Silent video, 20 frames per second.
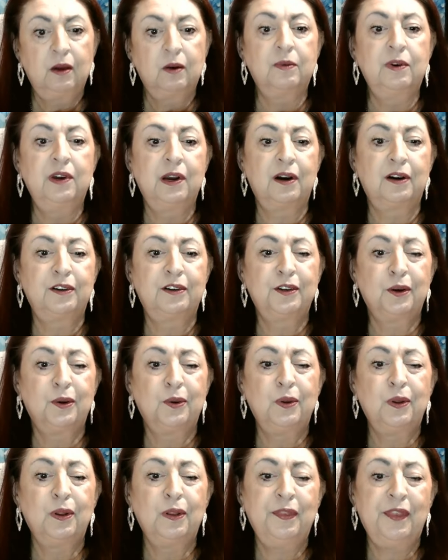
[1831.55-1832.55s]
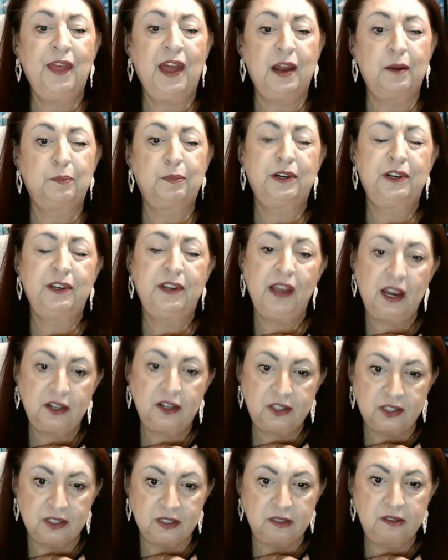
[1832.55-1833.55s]
We are told that
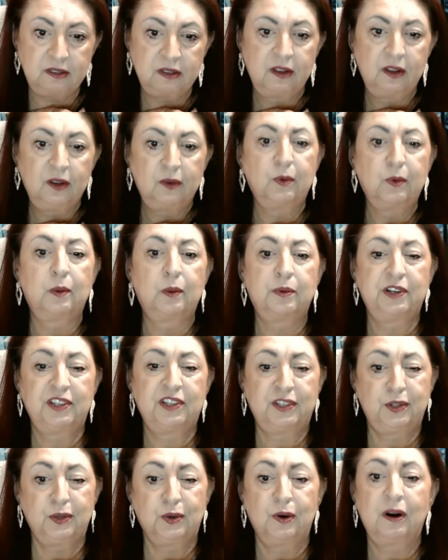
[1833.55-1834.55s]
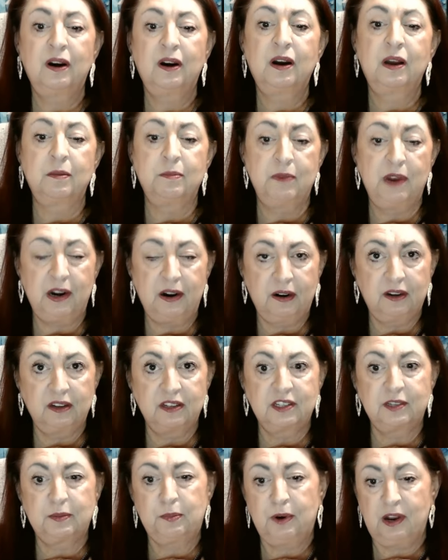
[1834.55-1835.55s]
protection will restore
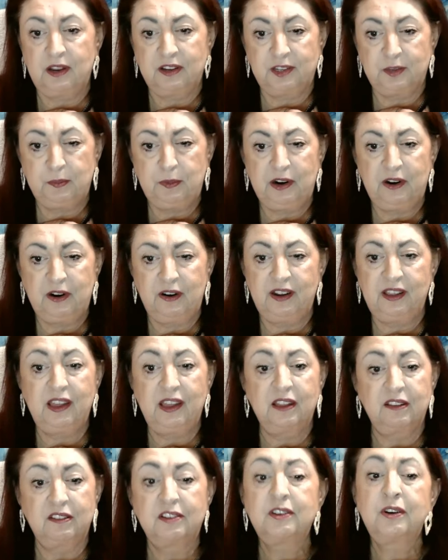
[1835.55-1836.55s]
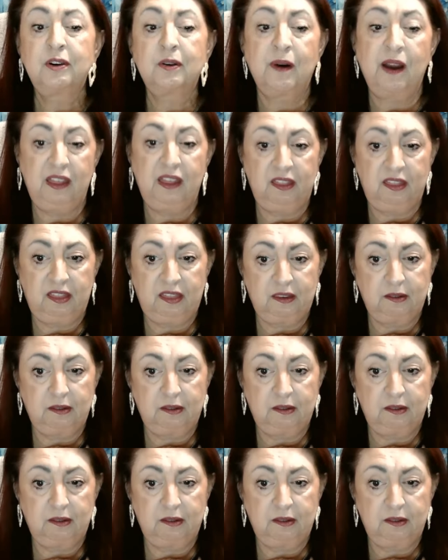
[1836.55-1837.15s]
America's prosperity and strength.